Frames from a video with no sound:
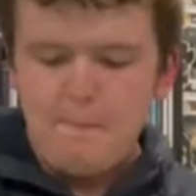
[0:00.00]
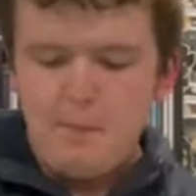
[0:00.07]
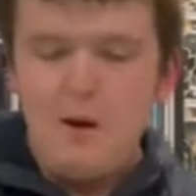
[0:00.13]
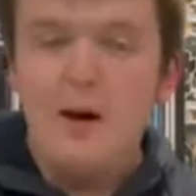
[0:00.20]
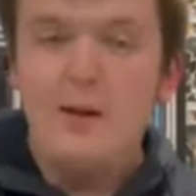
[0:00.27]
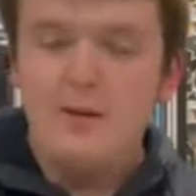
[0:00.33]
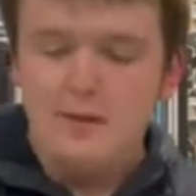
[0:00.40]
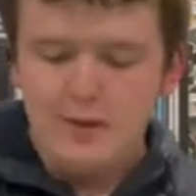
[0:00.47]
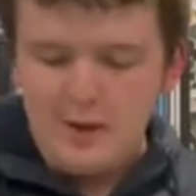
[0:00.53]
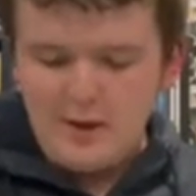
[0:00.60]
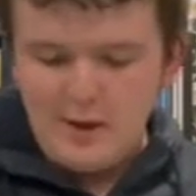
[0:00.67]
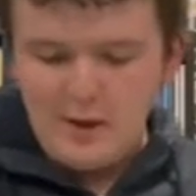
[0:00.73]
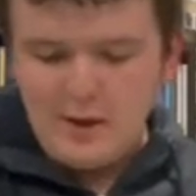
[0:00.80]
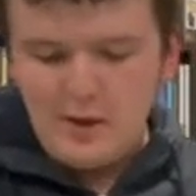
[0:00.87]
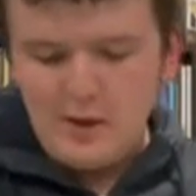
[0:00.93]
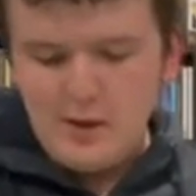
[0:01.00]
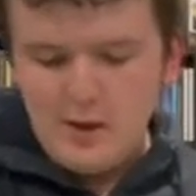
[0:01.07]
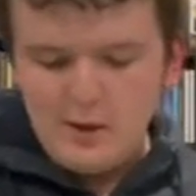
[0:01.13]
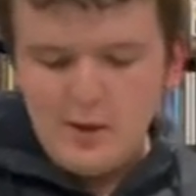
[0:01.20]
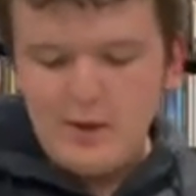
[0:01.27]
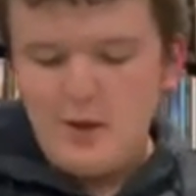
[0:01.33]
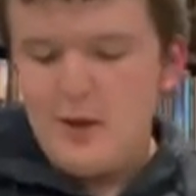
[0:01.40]
on CD.
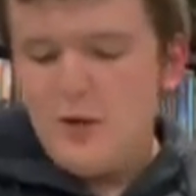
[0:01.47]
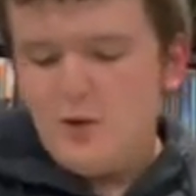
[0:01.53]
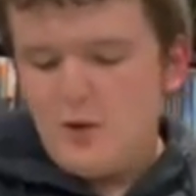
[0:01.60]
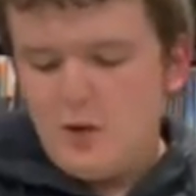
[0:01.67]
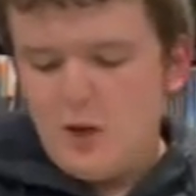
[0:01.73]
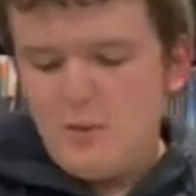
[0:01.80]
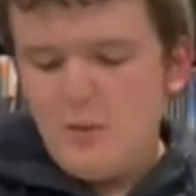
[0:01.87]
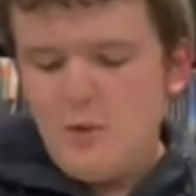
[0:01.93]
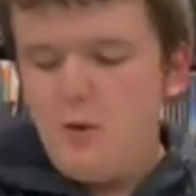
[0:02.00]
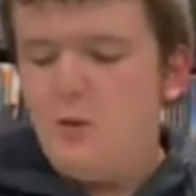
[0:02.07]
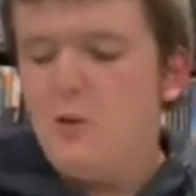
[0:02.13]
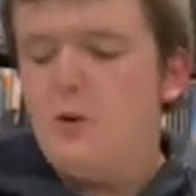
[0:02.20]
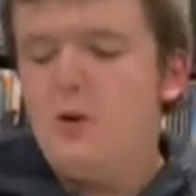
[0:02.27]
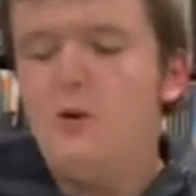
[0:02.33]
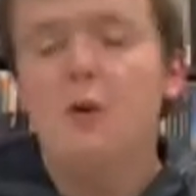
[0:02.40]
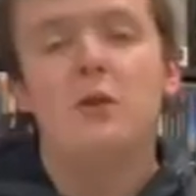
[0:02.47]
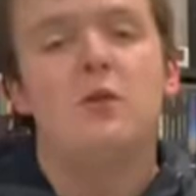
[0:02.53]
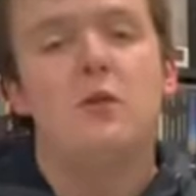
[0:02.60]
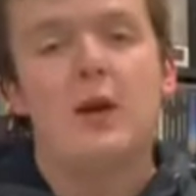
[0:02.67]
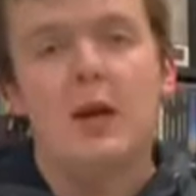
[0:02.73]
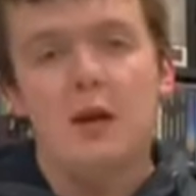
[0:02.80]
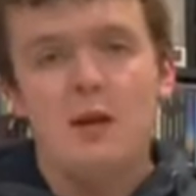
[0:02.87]
Then the Esher demos, which you also
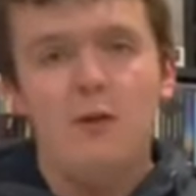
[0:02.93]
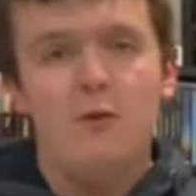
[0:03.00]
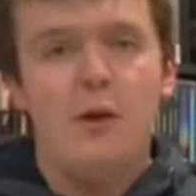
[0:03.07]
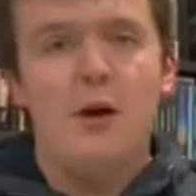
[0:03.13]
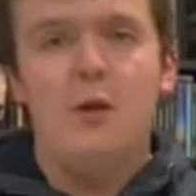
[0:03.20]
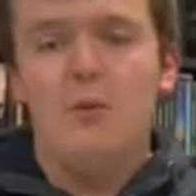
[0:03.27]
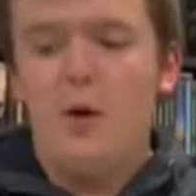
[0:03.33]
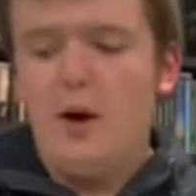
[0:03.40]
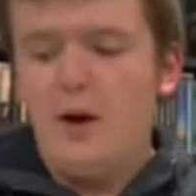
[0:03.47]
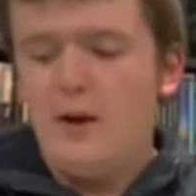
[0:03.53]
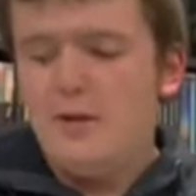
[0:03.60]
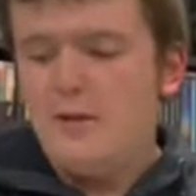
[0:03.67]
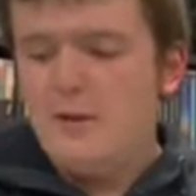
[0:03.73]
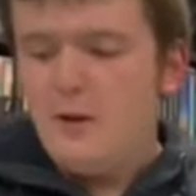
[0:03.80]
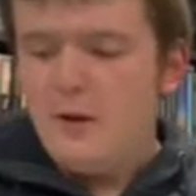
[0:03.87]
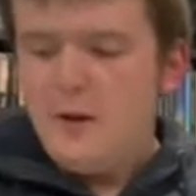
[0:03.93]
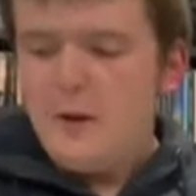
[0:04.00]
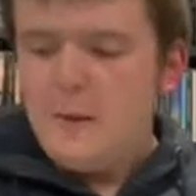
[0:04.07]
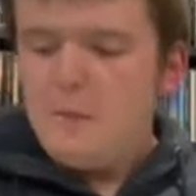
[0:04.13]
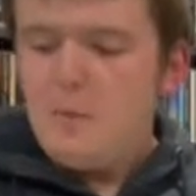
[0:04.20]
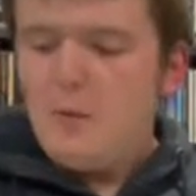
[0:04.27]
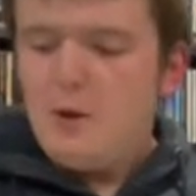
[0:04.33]
get in the vinyl box.
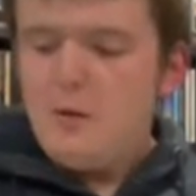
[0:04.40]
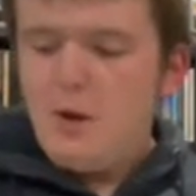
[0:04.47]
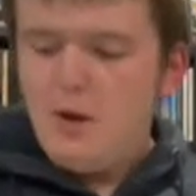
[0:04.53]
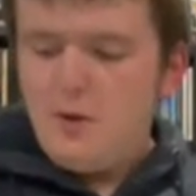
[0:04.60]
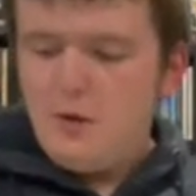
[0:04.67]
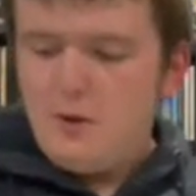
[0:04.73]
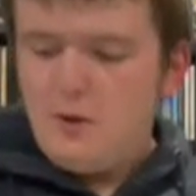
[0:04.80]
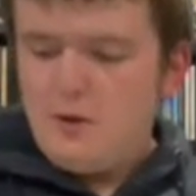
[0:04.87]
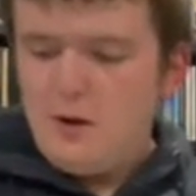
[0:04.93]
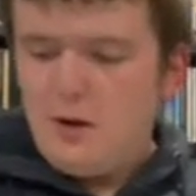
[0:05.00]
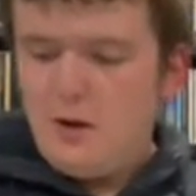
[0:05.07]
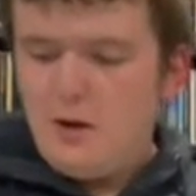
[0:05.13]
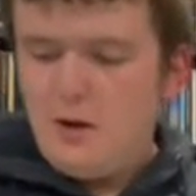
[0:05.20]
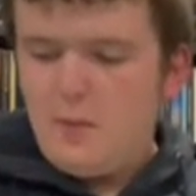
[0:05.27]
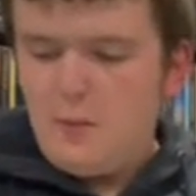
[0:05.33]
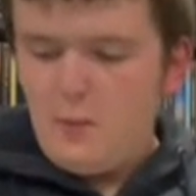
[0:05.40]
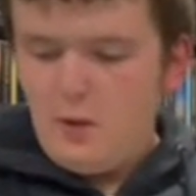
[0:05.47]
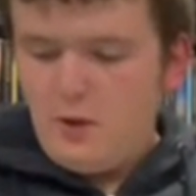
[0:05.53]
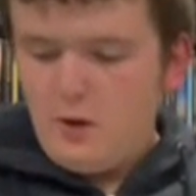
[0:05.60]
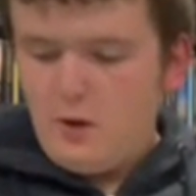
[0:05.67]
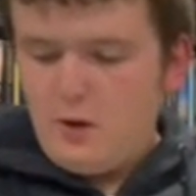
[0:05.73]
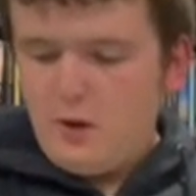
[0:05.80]
Then there's the
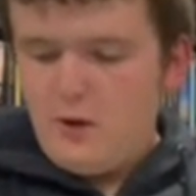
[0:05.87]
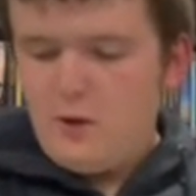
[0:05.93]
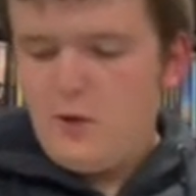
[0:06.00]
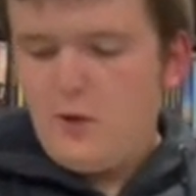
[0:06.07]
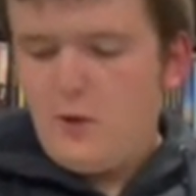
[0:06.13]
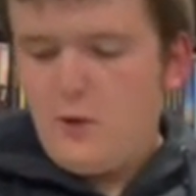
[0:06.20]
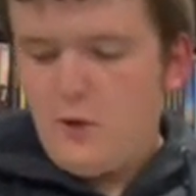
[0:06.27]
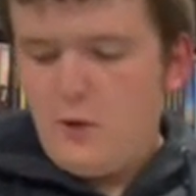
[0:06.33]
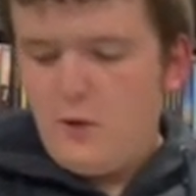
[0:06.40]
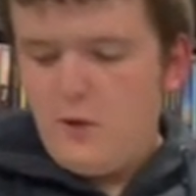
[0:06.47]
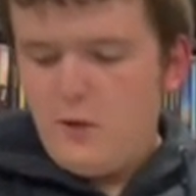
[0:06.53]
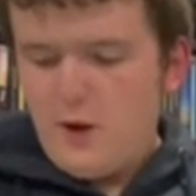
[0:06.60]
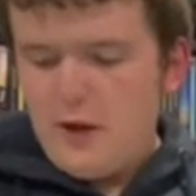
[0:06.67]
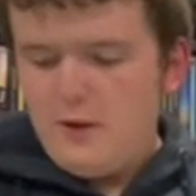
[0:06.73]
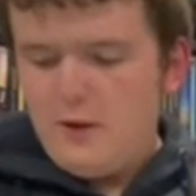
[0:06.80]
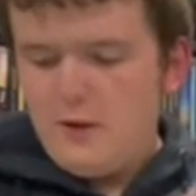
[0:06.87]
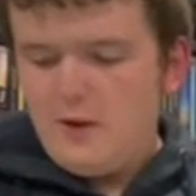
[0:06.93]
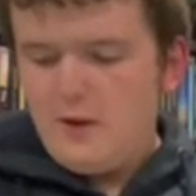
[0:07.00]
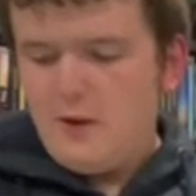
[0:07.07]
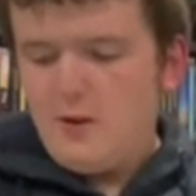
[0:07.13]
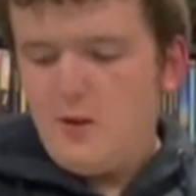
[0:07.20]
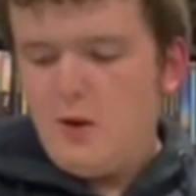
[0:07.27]
discs 4, 5, and
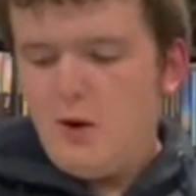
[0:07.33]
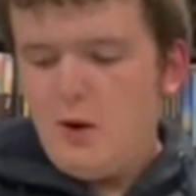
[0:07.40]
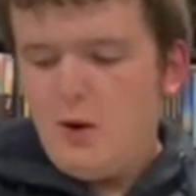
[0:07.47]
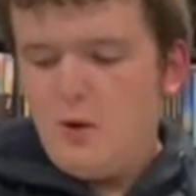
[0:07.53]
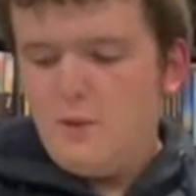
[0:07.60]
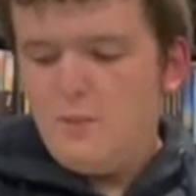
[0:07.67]
6 are all